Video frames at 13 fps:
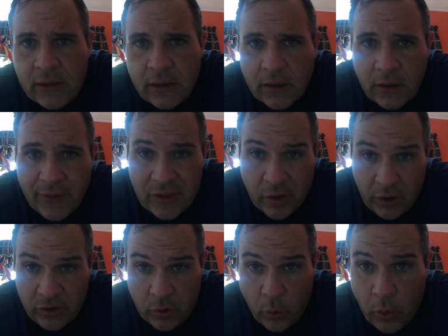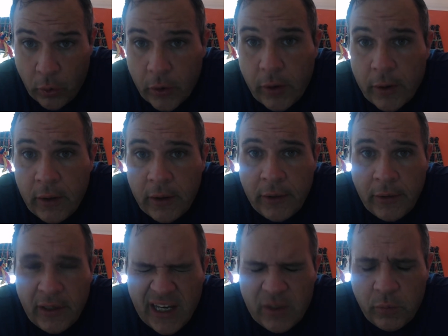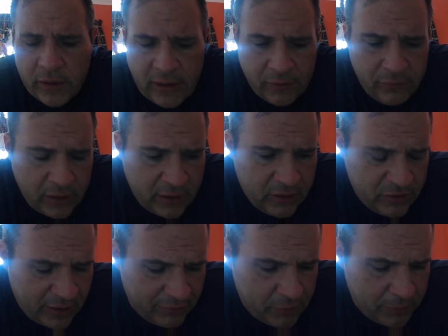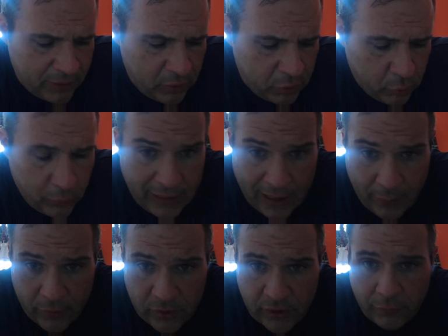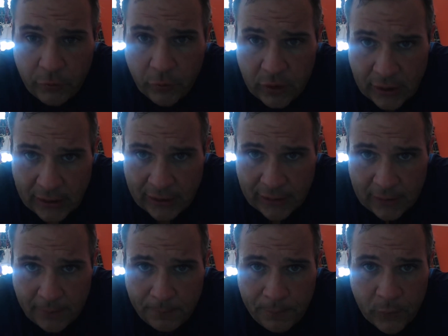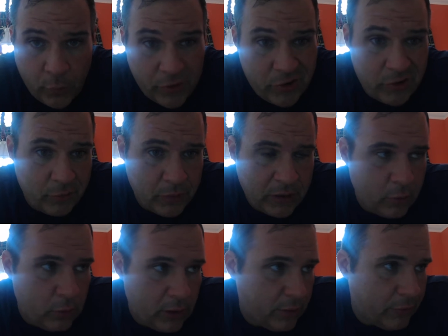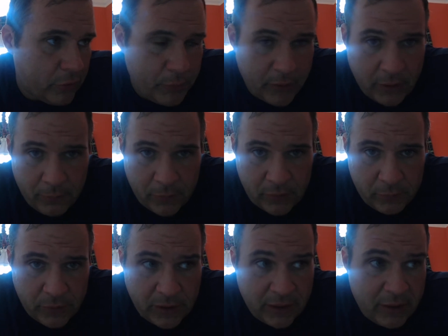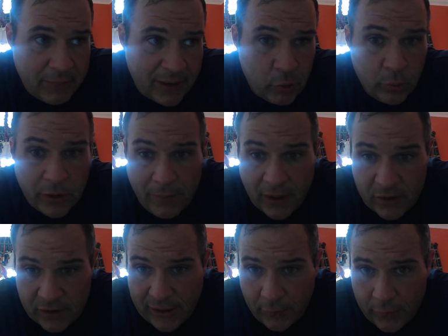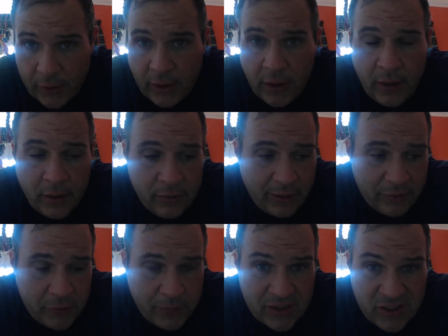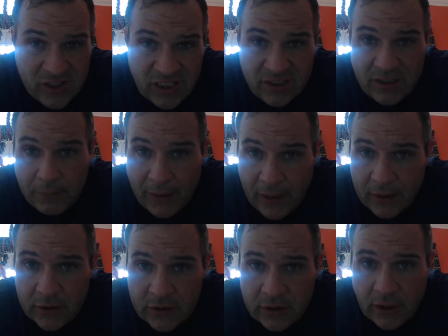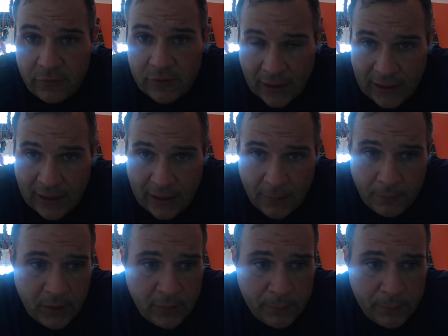You know, it's a quarter. And what they've done is they've spent 3 hours of their time, which, you know, whatever, pretend they make $20 an hour, they've spent $60 of time